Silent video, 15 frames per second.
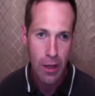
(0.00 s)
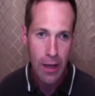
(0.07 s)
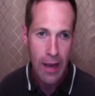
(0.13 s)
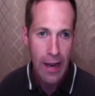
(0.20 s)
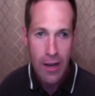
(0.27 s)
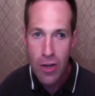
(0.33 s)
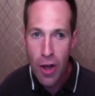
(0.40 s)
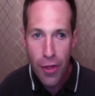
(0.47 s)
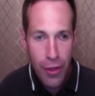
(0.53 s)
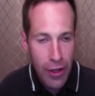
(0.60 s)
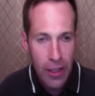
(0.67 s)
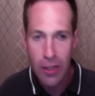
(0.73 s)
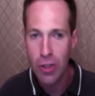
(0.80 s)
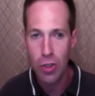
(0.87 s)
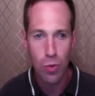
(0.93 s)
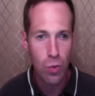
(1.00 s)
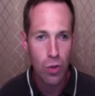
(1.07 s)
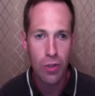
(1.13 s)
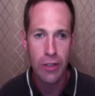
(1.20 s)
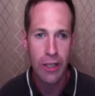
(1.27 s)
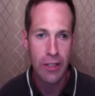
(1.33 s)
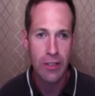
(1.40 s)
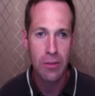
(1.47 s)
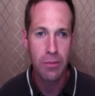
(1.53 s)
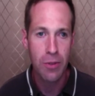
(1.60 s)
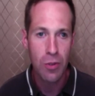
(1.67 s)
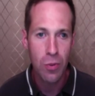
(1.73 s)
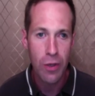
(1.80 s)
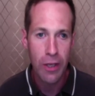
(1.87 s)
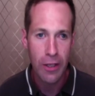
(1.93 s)
And nothing in this world gets in
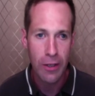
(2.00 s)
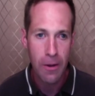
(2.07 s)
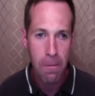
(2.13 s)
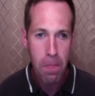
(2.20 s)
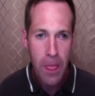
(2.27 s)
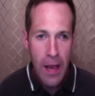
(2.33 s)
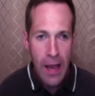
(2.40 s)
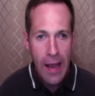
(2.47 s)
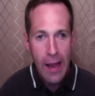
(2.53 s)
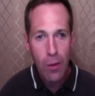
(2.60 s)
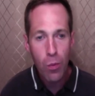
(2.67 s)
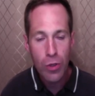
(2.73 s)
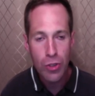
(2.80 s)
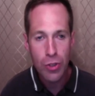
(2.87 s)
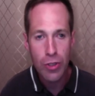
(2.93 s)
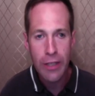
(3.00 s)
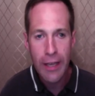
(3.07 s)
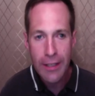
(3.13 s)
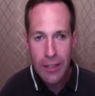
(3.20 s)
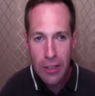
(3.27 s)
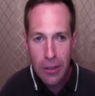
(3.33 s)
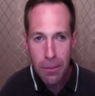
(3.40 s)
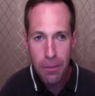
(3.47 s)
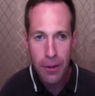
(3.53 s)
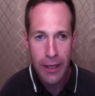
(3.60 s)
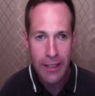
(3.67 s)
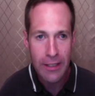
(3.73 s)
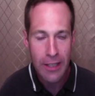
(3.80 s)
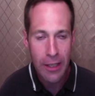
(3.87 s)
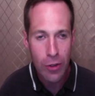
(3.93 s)
between. And once you get to the
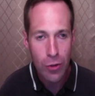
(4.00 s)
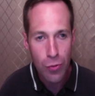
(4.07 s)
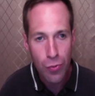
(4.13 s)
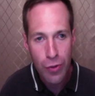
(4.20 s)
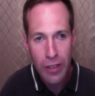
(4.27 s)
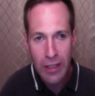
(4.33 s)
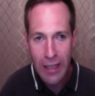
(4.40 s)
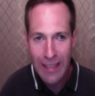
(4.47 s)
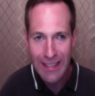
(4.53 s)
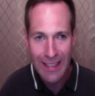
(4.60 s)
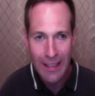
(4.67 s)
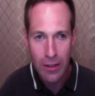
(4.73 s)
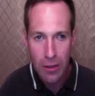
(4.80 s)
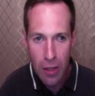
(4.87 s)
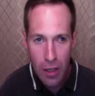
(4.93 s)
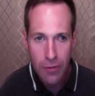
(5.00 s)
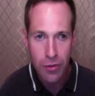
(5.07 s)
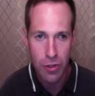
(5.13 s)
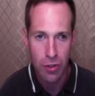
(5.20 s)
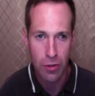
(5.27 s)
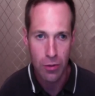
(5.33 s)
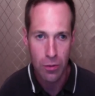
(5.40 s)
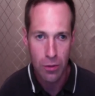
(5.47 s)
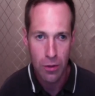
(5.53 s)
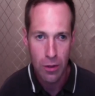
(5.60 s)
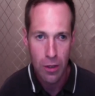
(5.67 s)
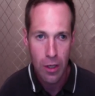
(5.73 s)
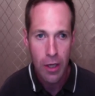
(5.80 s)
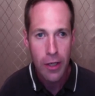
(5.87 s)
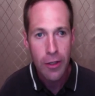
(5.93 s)
place that you realize He loves you,
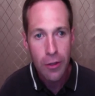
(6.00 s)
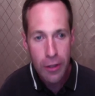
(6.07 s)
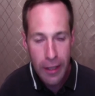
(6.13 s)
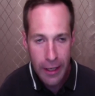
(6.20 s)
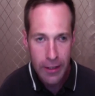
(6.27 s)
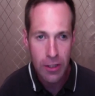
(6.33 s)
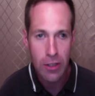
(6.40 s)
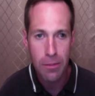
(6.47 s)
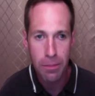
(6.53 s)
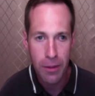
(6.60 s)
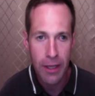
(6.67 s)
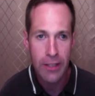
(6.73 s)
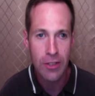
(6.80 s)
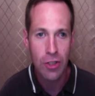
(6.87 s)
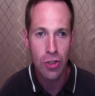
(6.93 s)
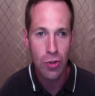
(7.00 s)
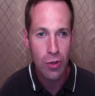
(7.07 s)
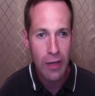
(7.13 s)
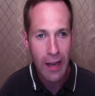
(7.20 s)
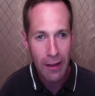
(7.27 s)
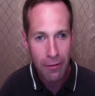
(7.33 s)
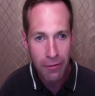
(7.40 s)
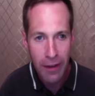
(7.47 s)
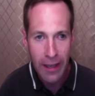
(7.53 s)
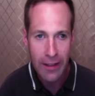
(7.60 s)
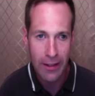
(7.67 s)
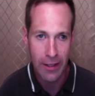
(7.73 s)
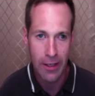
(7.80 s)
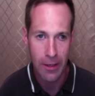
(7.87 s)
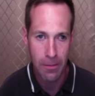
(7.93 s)
you'll get to the place that you can have
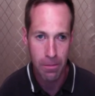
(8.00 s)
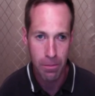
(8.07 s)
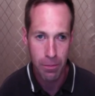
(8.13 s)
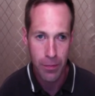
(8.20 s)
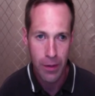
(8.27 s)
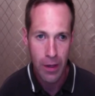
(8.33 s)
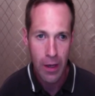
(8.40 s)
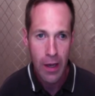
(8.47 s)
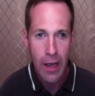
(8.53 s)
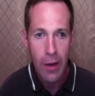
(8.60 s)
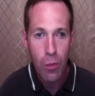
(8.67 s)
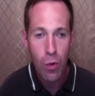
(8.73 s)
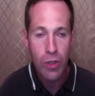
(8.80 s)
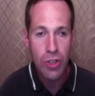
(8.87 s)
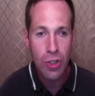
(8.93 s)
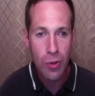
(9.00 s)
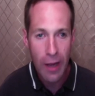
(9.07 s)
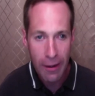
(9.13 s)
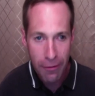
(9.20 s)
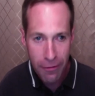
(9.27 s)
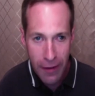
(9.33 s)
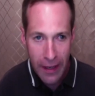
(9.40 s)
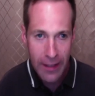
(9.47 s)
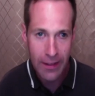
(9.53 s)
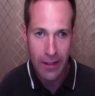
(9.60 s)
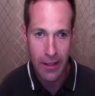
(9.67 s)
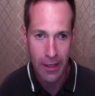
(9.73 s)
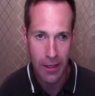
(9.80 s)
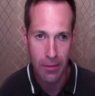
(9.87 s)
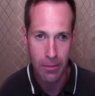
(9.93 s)
faith in Him. And once you have faith
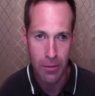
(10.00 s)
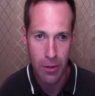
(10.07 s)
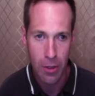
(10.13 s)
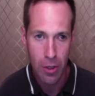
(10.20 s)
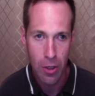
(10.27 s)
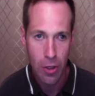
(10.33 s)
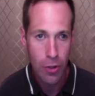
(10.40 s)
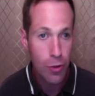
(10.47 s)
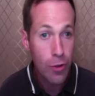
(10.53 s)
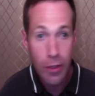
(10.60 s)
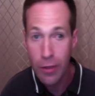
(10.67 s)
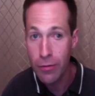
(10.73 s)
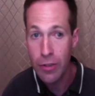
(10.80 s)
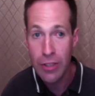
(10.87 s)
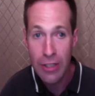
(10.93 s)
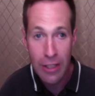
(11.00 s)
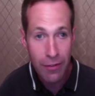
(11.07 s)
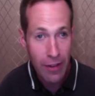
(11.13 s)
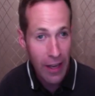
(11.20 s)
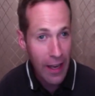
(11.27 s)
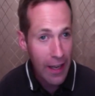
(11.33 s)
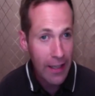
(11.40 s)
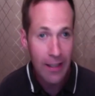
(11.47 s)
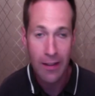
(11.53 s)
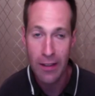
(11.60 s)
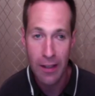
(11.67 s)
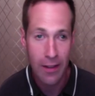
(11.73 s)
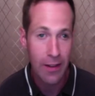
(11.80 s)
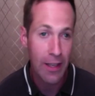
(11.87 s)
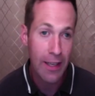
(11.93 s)
in Him, you can receive
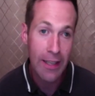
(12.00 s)
anything that